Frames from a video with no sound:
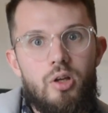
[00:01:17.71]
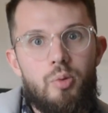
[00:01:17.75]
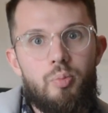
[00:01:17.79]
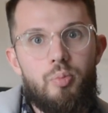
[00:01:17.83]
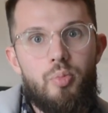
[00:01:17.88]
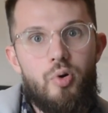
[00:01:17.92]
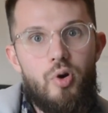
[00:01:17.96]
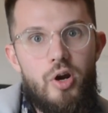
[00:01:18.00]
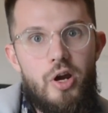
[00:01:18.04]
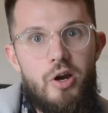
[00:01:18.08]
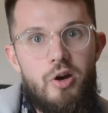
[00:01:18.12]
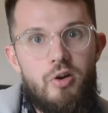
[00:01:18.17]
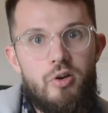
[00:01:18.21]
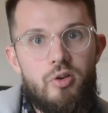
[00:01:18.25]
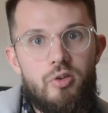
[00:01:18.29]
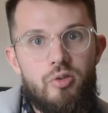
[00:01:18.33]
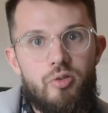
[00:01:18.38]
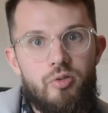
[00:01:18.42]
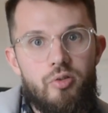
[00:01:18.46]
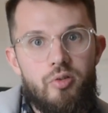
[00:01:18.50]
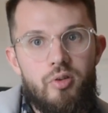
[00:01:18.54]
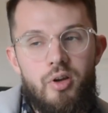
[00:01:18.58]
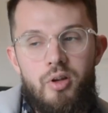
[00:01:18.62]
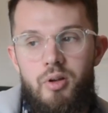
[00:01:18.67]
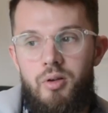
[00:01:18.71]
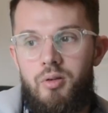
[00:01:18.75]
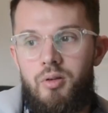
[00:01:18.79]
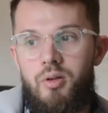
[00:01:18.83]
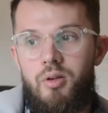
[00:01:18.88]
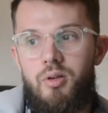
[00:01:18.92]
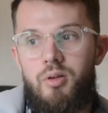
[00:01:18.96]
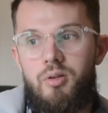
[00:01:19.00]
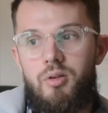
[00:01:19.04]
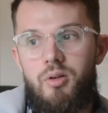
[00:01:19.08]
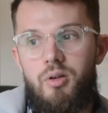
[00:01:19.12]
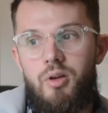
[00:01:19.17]
prayers
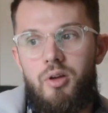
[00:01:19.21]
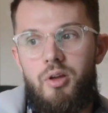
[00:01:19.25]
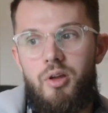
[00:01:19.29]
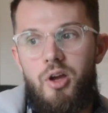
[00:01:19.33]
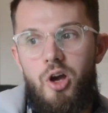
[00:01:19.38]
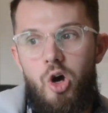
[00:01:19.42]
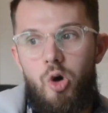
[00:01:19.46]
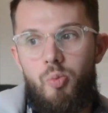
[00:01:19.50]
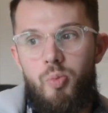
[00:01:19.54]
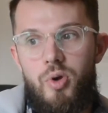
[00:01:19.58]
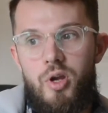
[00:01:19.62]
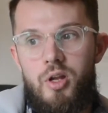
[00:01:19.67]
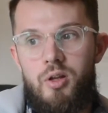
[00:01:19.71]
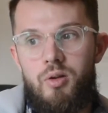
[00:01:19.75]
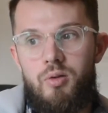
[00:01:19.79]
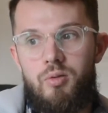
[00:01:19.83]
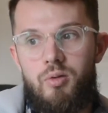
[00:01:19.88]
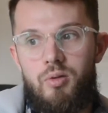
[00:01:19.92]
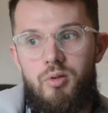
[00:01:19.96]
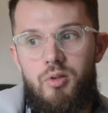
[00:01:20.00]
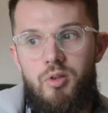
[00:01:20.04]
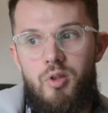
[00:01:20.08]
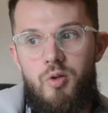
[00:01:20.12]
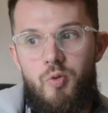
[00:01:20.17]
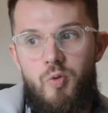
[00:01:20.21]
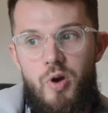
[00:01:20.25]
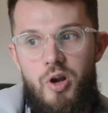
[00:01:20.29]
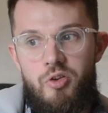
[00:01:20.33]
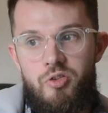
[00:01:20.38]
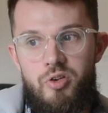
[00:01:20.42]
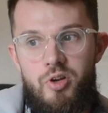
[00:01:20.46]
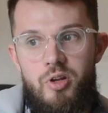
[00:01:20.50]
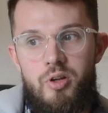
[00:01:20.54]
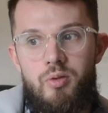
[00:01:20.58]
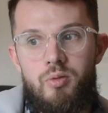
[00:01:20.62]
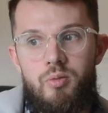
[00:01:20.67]
in helping the
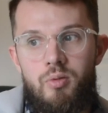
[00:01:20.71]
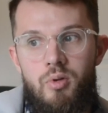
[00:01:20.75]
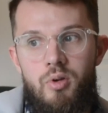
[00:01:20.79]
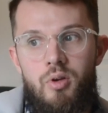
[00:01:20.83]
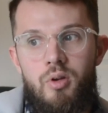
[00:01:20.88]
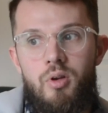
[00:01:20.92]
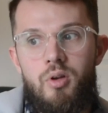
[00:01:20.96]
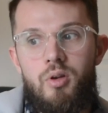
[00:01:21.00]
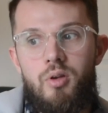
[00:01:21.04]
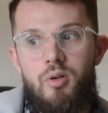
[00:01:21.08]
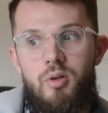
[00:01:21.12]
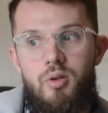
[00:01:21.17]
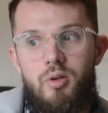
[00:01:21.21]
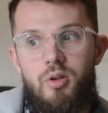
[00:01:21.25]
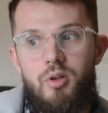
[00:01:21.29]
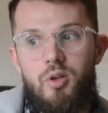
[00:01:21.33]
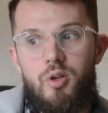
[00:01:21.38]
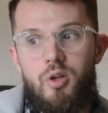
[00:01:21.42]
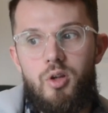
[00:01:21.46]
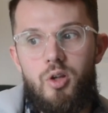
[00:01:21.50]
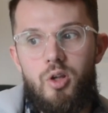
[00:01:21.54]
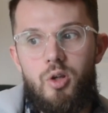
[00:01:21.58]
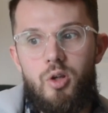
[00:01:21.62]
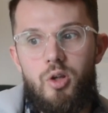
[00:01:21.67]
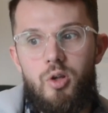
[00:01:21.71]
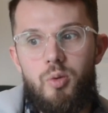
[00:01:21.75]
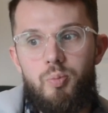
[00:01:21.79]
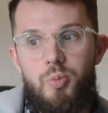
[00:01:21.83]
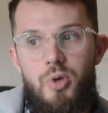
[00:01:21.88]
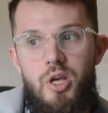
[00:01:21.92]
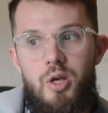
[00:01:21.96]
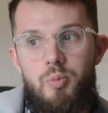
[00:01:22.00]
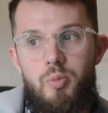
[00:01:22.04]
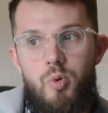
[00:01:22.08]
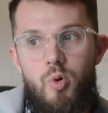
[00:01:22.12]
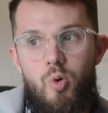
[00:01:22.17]
Russian
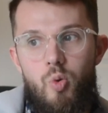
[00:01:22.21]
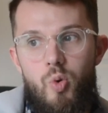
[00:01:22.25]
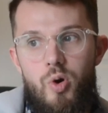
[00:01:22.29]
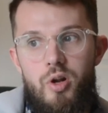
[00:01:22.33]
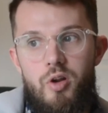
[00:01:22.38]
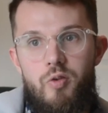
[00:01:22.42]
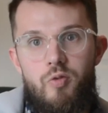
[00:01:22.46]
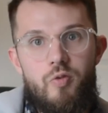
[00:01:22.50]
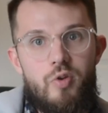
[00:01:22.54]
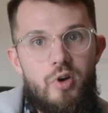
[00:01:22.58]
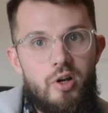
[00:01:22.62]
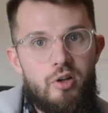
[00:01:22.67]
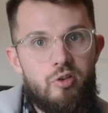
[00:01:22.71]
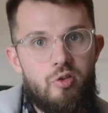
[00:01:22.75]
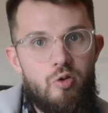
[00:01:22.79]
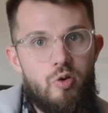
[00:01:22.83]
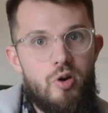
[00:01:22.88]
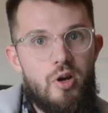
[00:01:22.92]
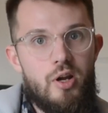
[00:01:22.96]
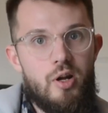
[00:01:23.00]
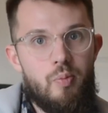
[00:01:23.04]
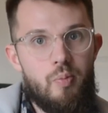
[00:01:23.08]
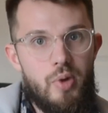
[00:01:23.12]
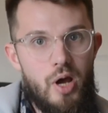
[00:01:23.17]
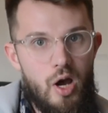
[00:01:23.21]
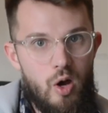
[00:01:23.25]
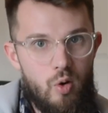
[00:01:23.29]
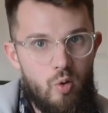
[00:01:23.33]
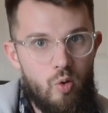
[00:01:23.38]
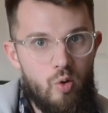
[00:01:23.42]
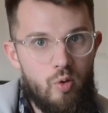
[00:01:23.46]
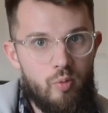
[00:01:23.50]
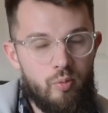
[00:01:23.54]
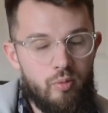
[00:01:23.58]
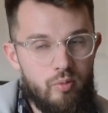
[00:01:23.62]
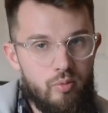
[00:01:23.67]
people win a victory in
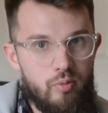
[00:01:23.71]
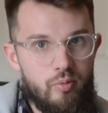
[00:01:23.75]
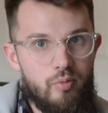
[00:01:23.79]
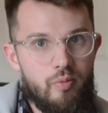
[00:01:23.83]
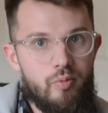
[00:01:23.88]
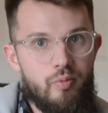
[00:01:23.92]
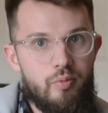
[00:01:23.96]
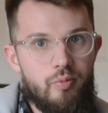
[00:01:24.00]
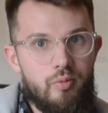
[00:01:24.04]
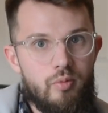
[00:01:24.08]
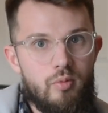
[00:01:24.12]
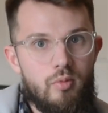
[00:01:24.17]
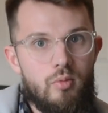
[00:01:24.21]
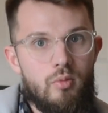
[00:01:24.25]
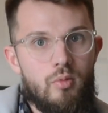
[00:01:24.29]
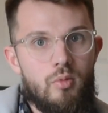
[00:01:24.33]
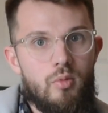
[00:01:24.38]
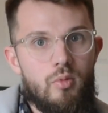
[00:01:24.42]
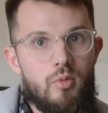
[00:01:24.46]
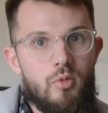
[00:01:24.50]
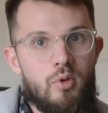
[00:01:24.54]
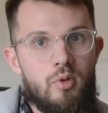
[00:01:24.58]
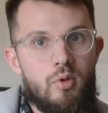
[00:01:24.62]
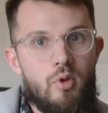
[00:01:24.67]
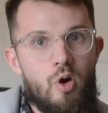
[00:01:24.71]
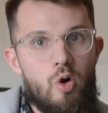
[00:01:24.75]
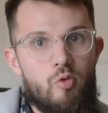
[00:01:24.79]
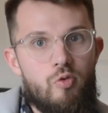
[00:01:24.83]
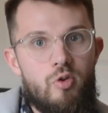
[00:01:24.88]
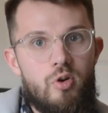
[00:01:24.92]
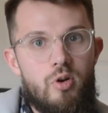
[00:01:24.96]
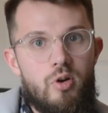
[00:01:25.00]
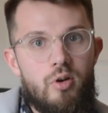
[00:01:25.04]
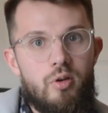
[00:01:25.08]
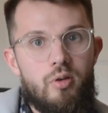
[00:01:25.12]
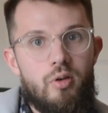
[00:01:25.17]
battle
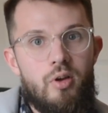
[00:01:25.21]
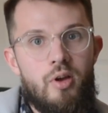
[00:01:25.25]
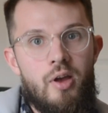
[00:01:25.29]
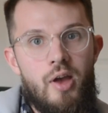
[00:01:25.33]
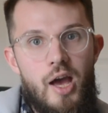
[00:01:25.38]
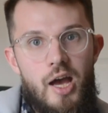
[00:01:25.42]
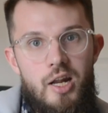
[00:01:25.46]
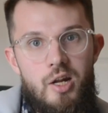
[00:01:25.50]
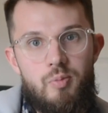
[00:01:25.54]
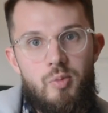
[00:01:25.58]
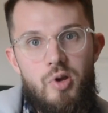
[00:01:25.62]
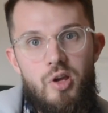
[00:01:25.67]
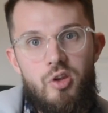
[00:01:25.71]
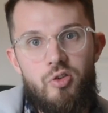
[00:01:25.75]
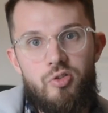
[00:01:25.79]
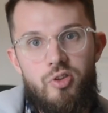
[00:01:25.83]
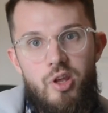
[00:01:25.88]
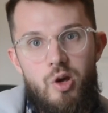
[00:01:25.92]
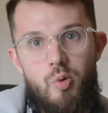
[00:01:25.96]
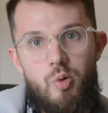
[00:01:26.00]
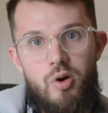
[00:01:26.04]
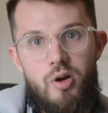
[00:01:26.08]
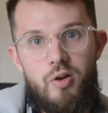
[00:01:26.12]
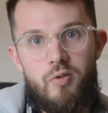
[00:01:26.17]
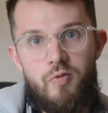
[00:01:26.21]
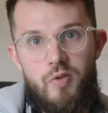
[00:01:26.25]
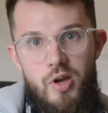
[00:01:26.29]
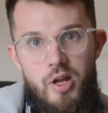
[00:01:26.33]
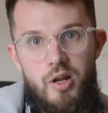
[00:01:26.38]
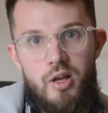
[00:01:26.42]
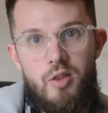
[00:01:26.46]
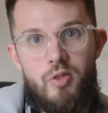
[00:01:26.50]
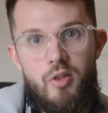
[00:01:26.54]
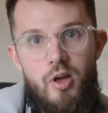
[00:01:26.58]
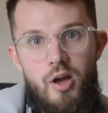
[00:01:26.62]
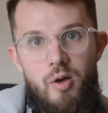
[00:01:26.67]
over enemies that were
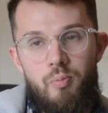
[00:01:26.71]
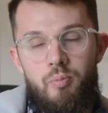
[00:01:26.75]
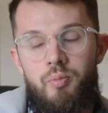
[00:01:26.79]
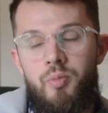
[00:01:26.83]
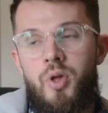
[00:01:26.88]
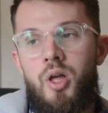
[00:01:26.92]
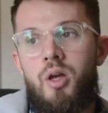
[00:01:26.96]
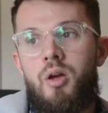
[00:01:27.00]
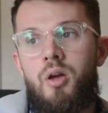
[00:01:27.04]
invading them.